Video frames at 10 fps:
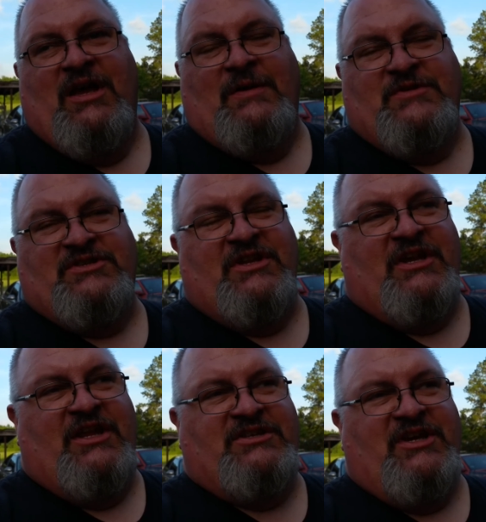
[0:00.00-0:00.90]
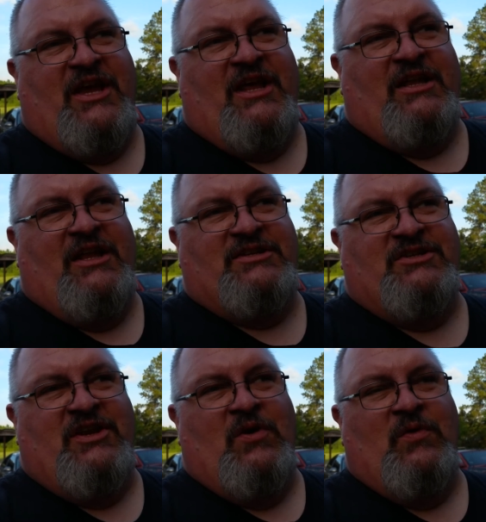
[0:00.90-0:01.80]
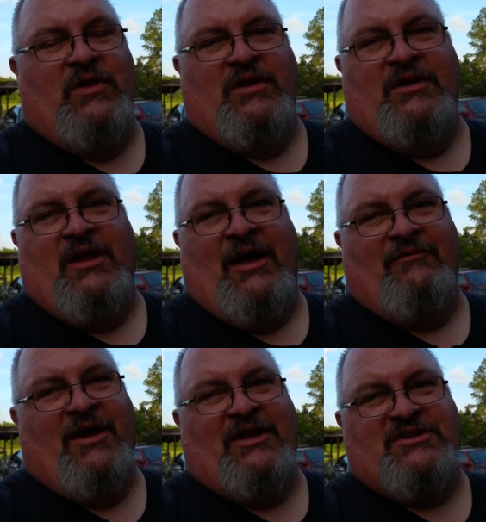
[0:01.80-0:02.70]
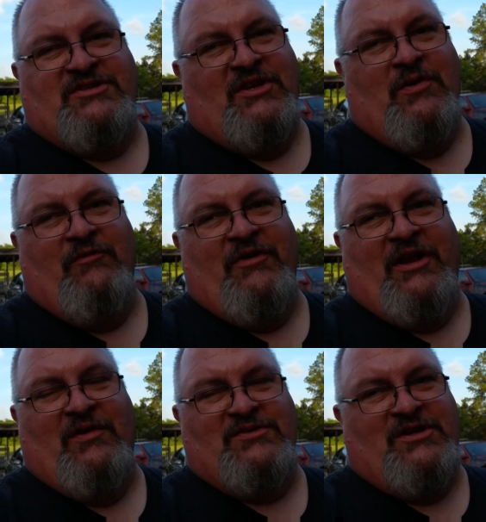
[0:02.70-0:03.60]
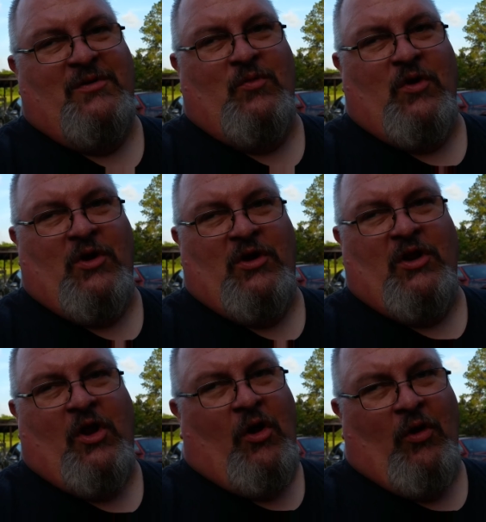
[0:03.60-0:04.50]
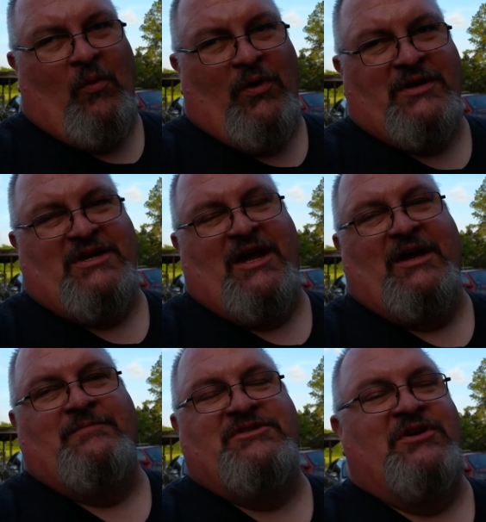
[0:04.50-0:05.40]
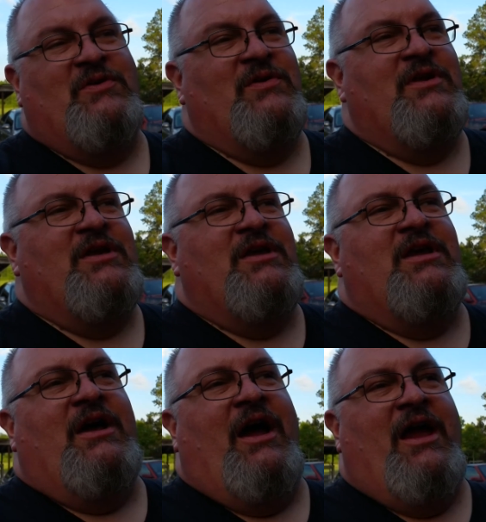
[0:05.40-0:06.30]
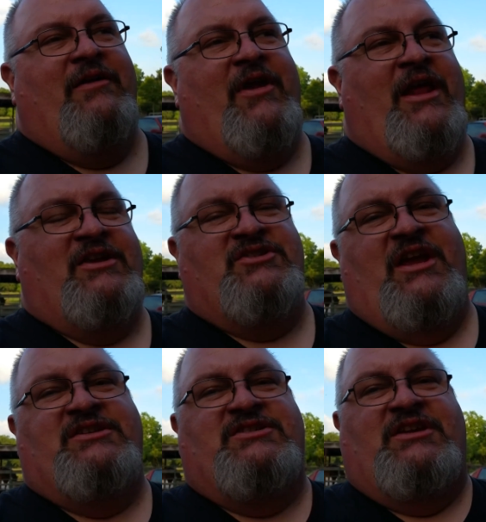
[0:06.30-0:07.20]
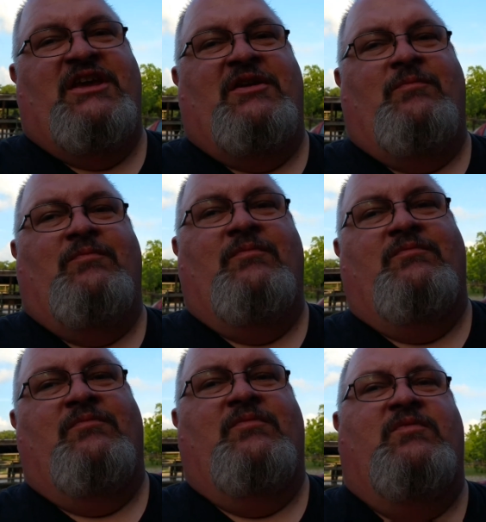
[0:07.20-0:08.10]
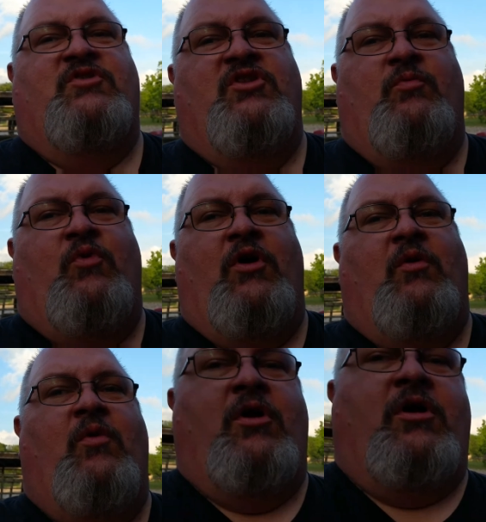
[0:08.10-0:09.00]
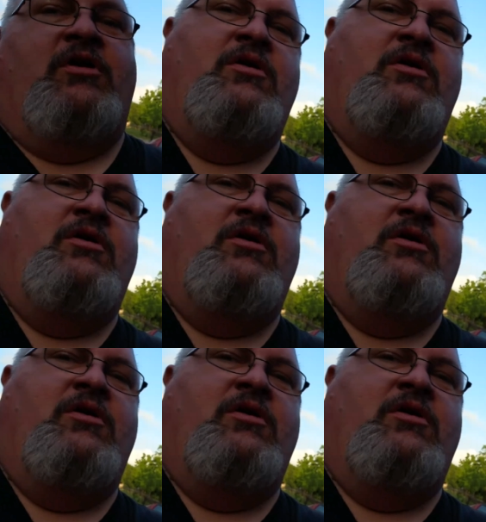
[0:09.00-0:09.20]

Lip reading: I'm just going to get you out and let you know that I've got a slew of videos that I'm working on all at one time, so I haven't had a chance to get them to the point where